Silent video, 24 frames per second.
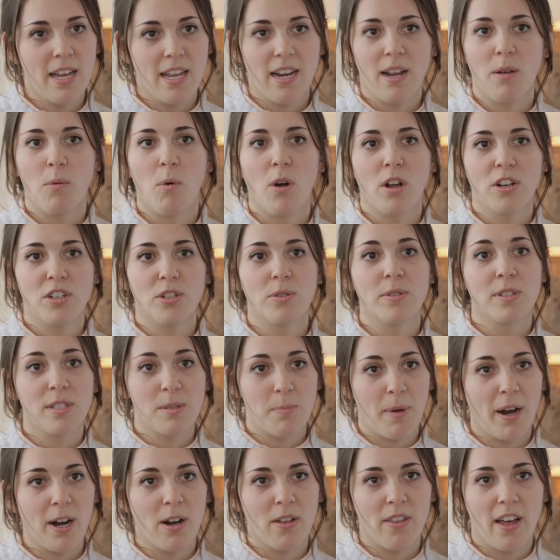And I want to
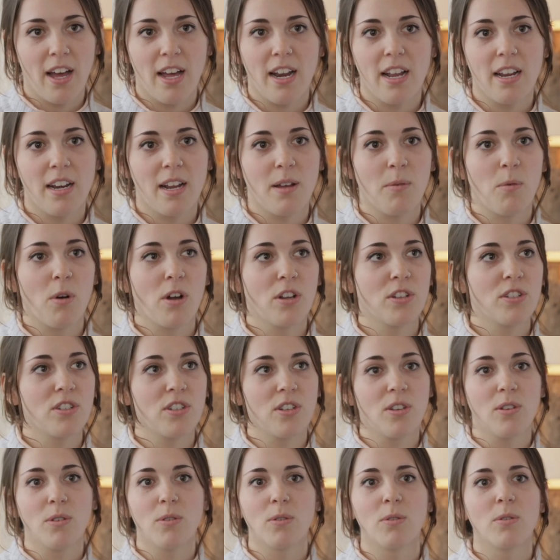inspire that and I want
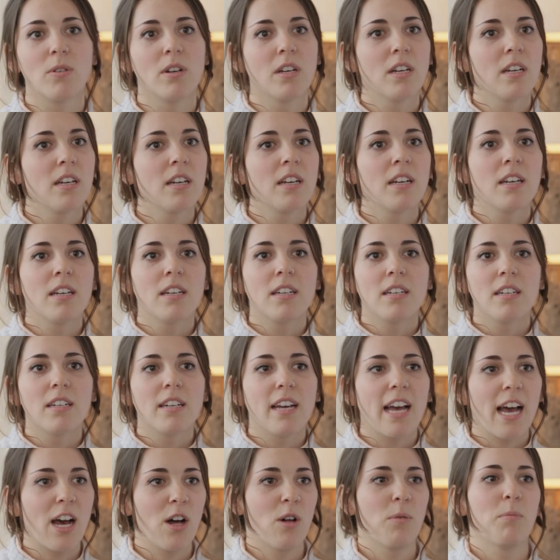to
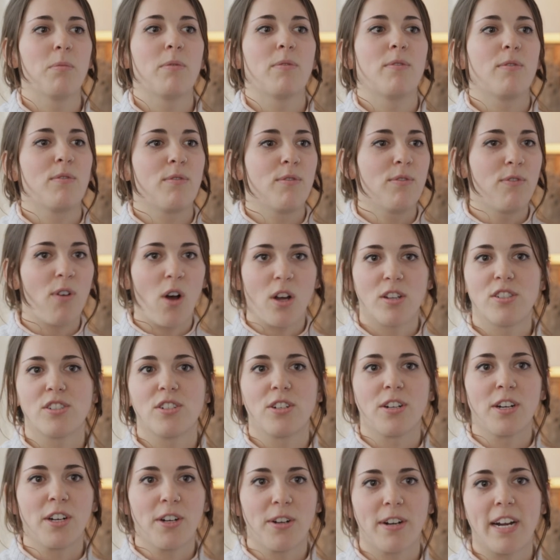help
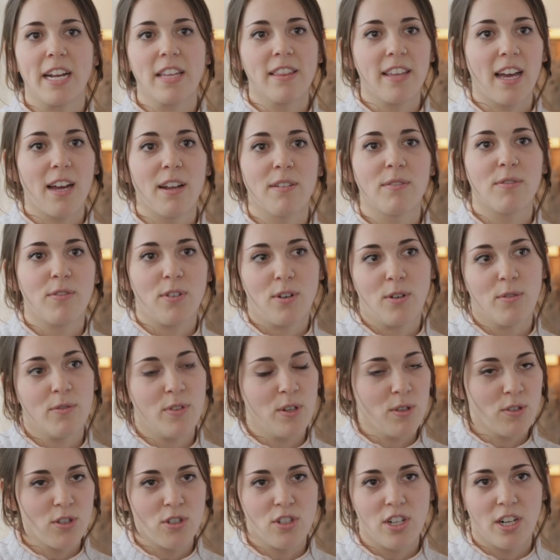foster and create that for
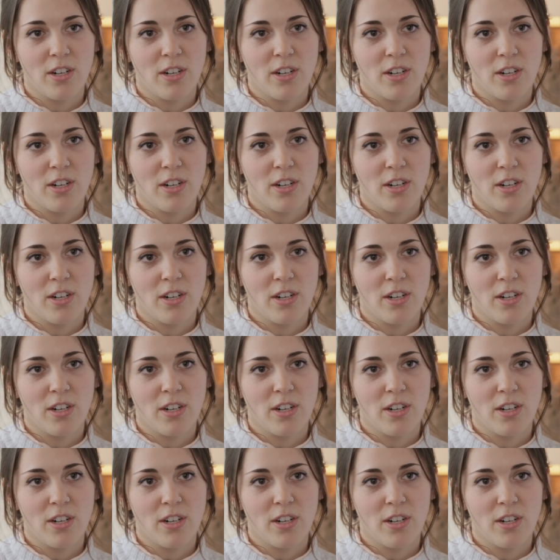future